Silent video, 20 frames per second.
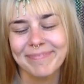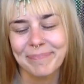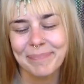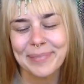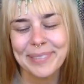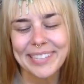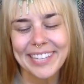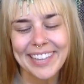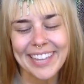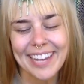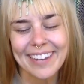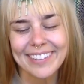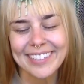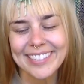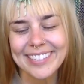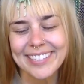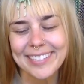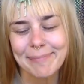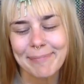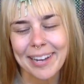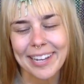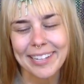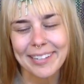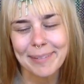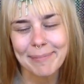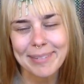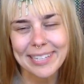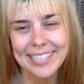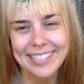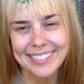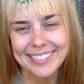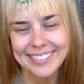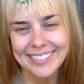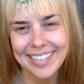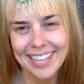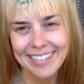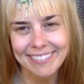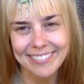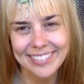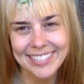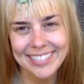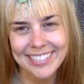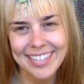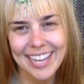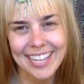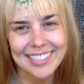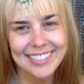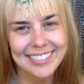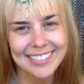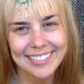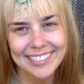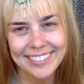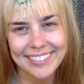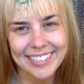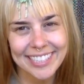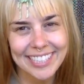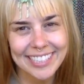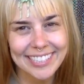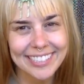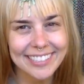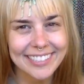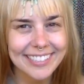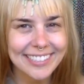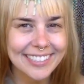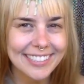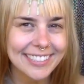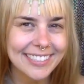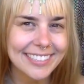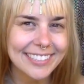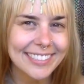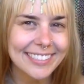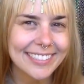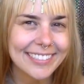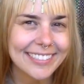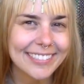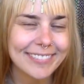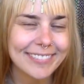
Breathe out and smile because life is not serious.